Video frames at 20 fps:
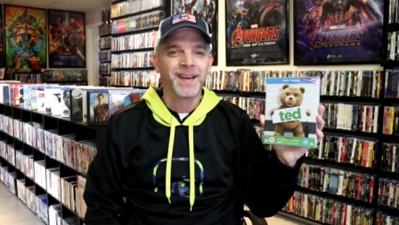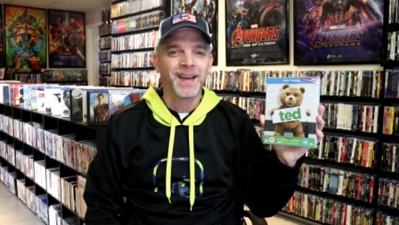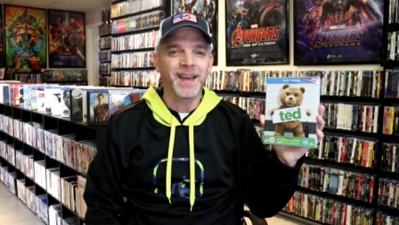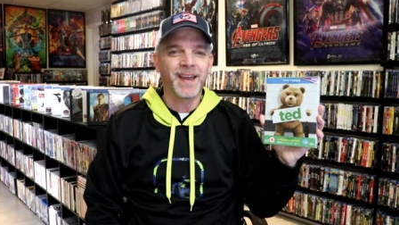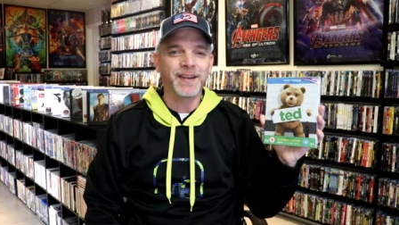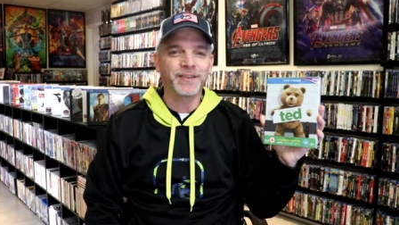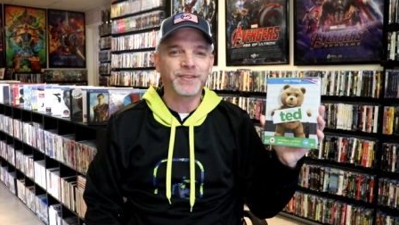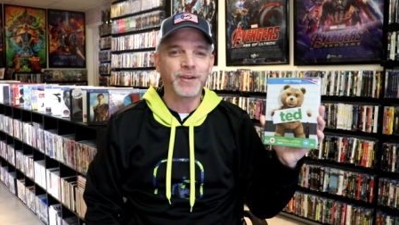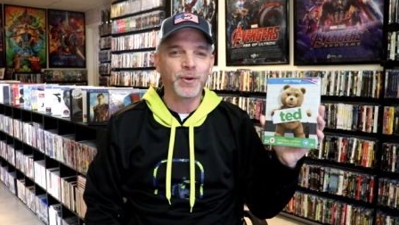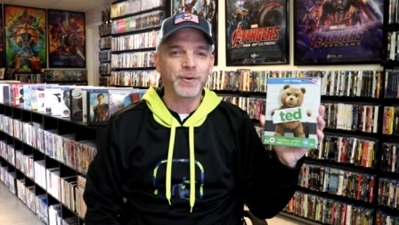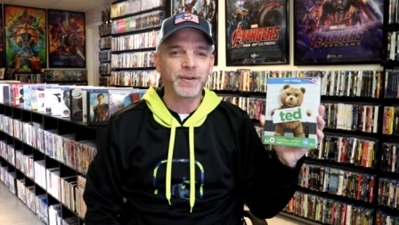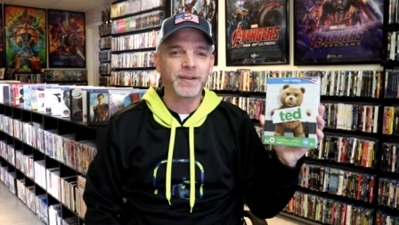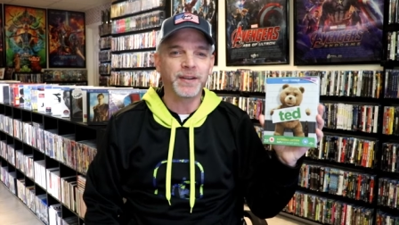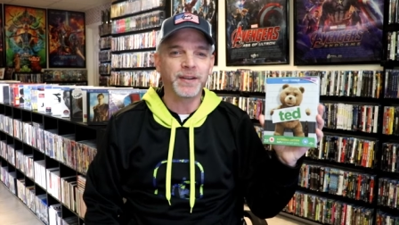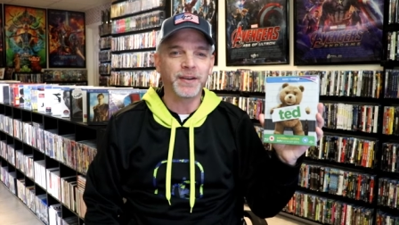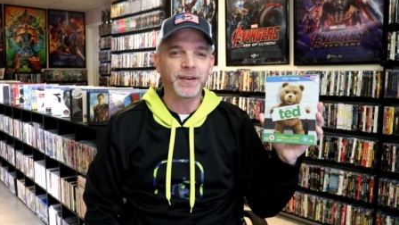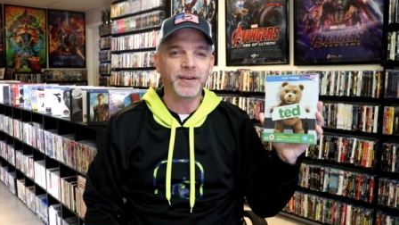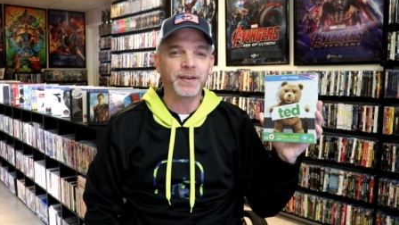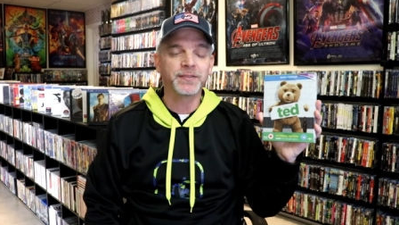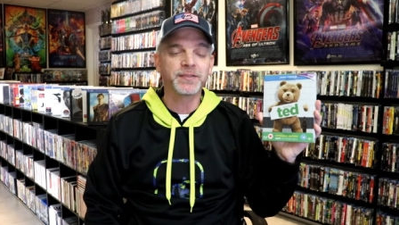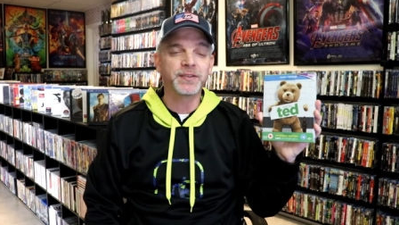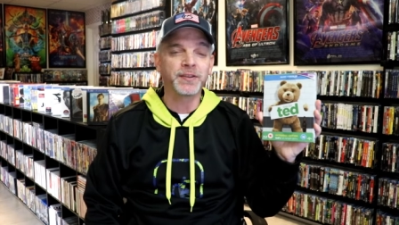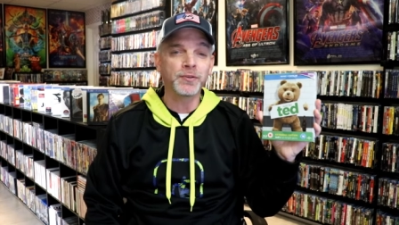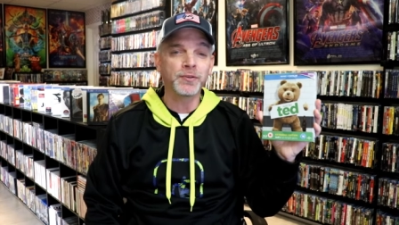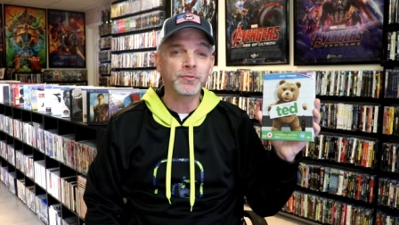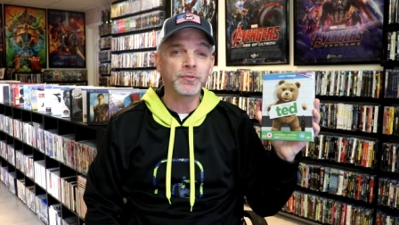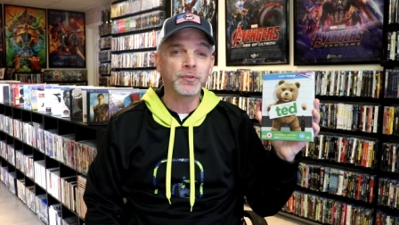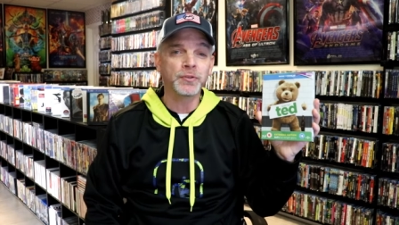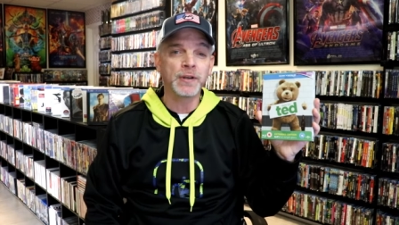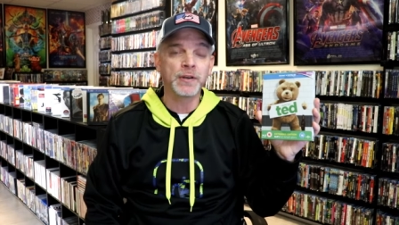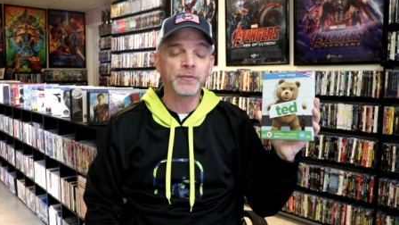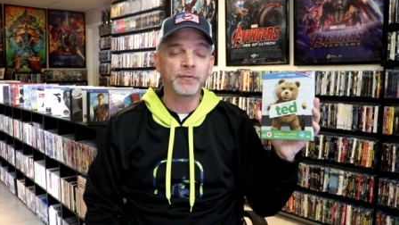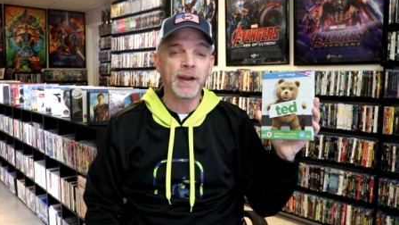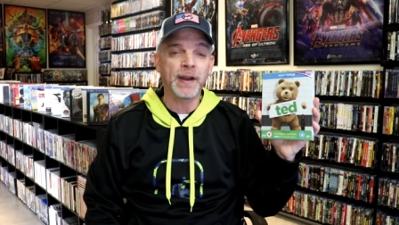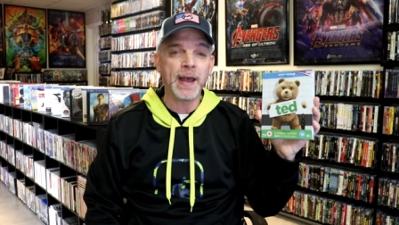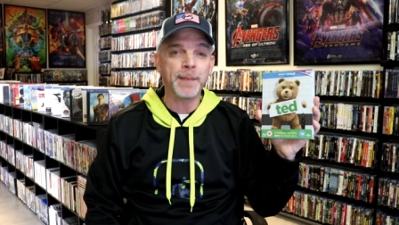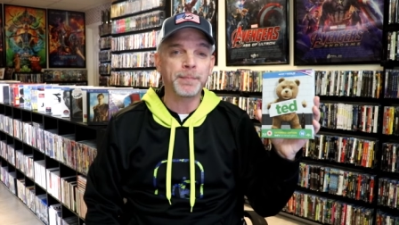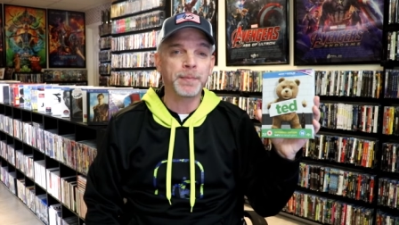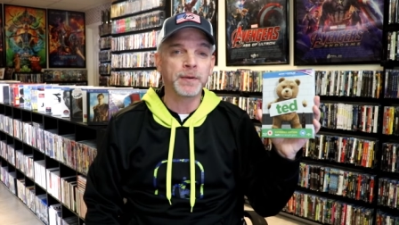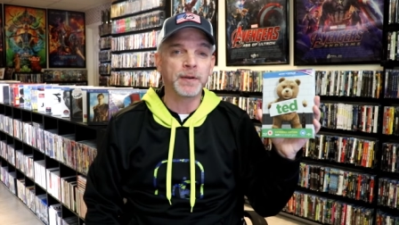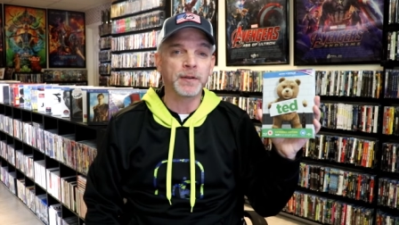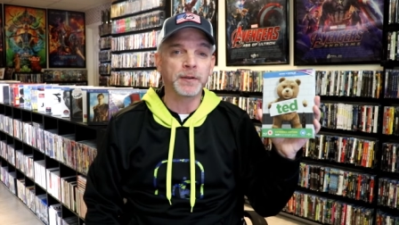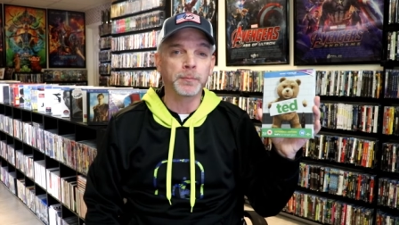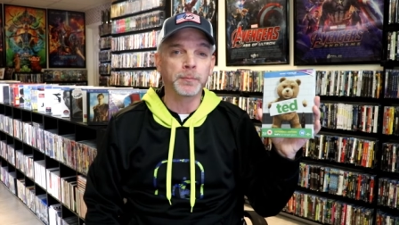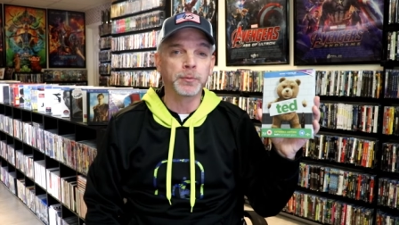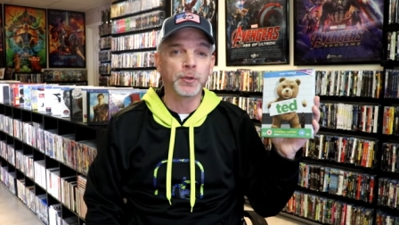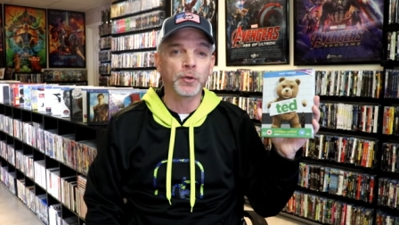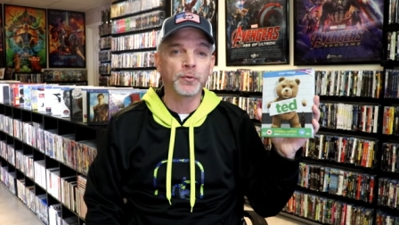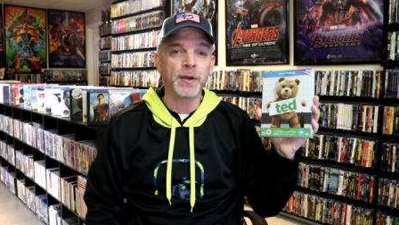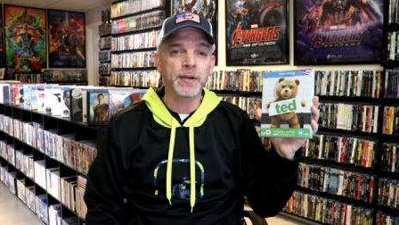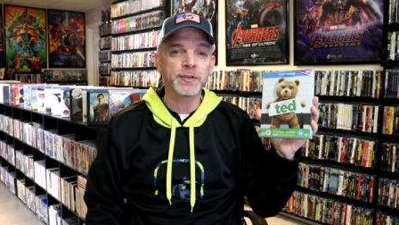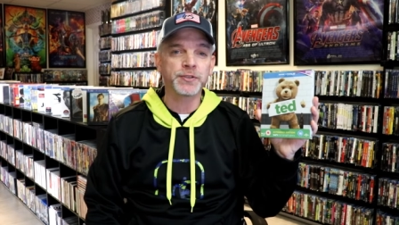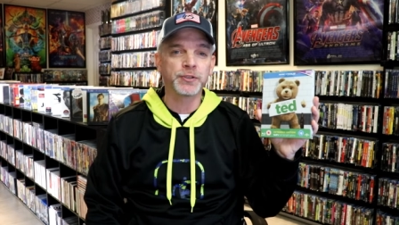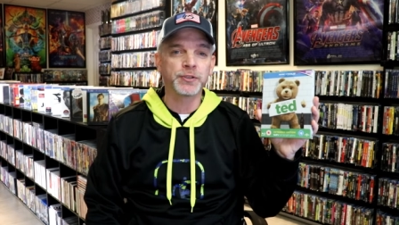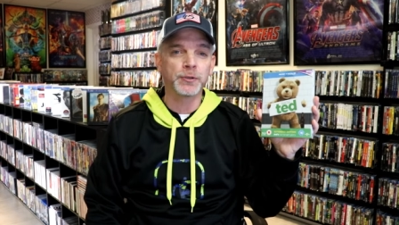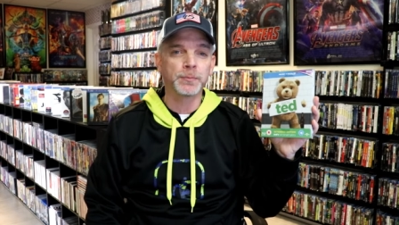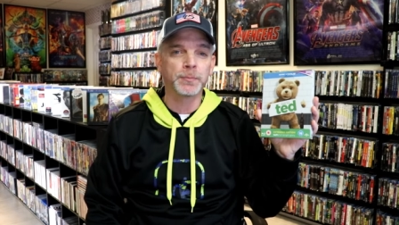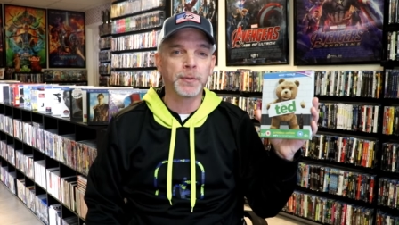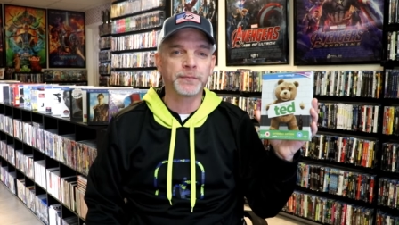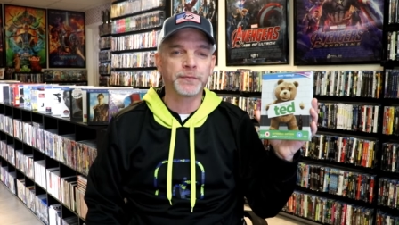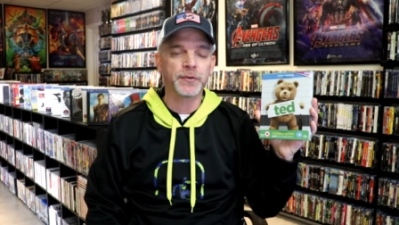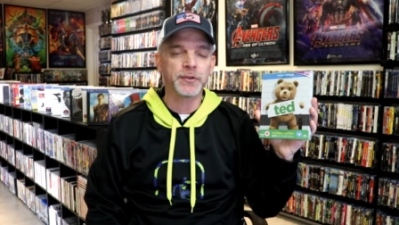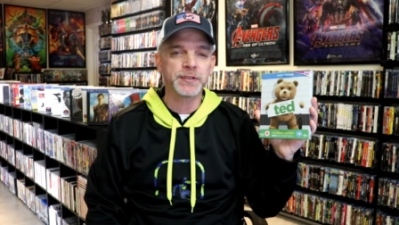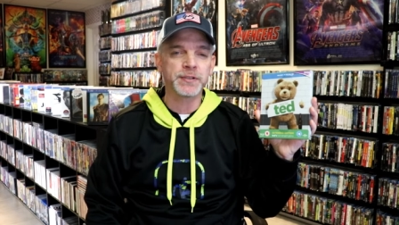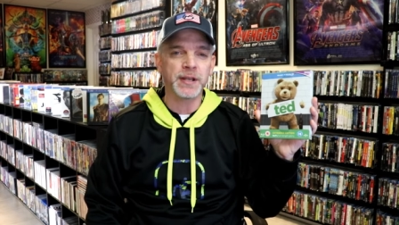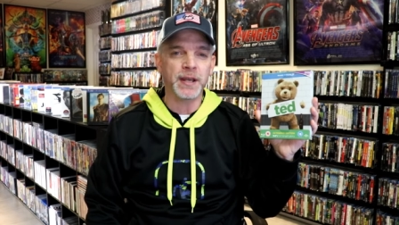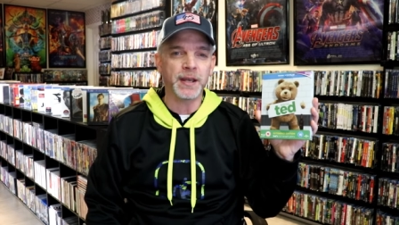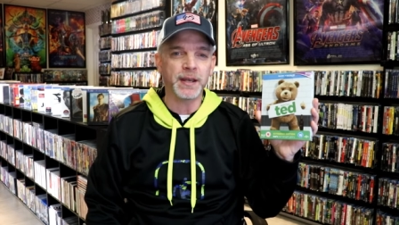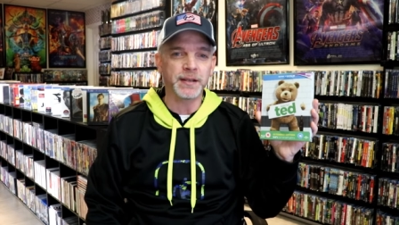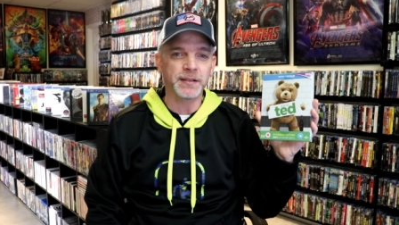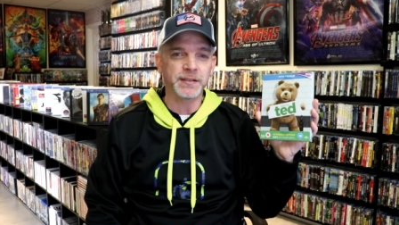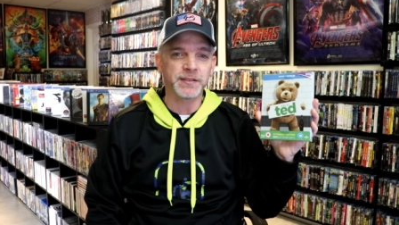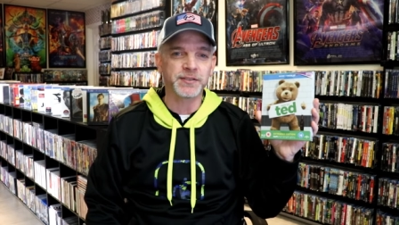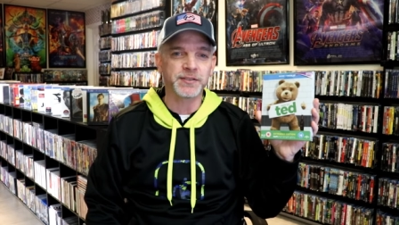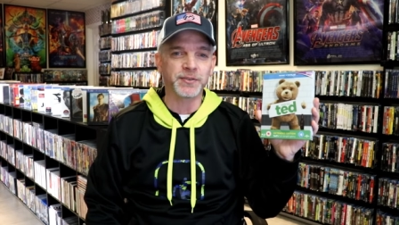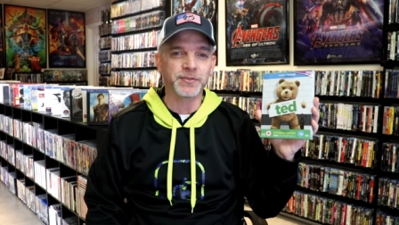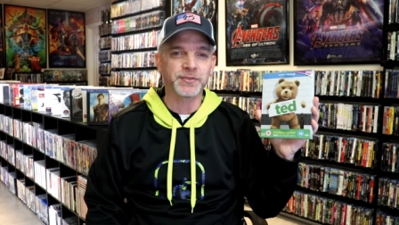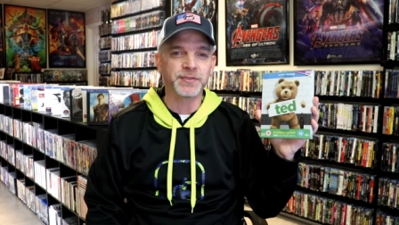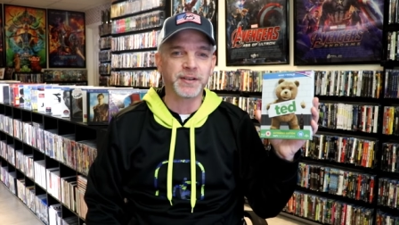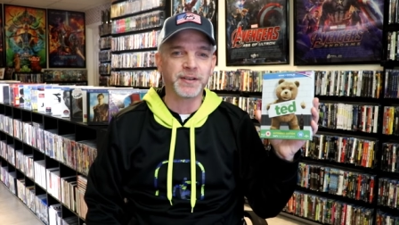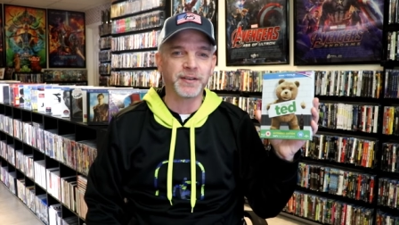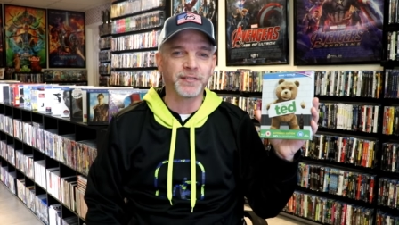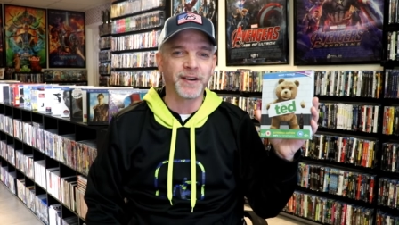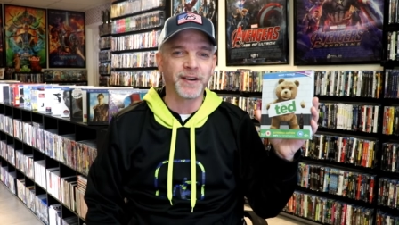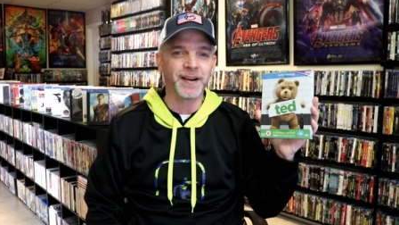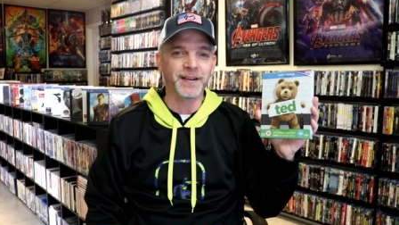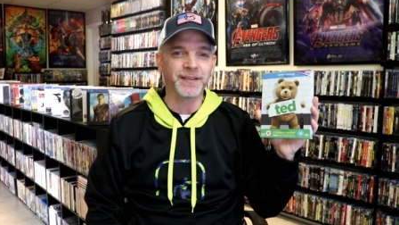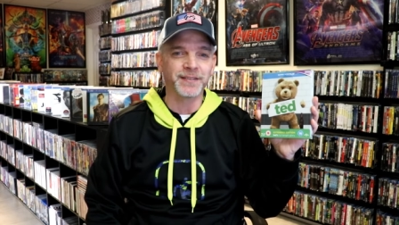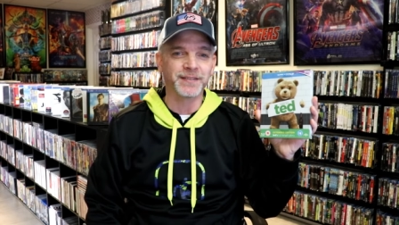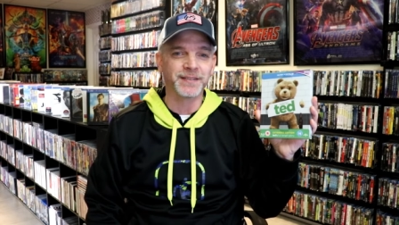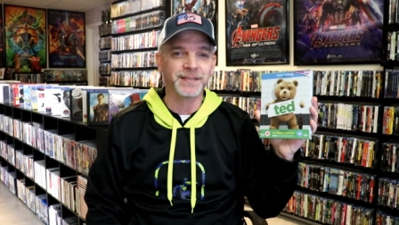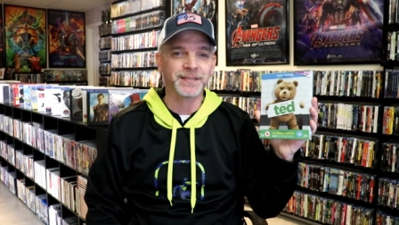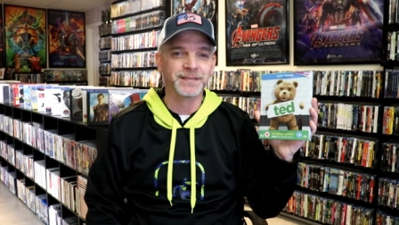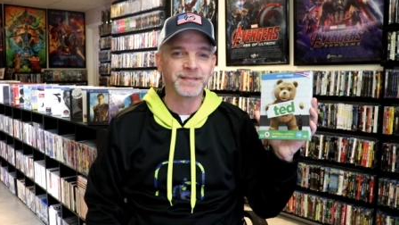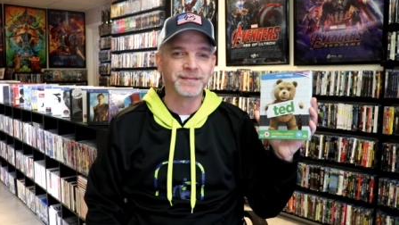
Hey, Tony here. Today I'm doing an unwrapping of the Blu-ray Steelbook for Ted, so stick around.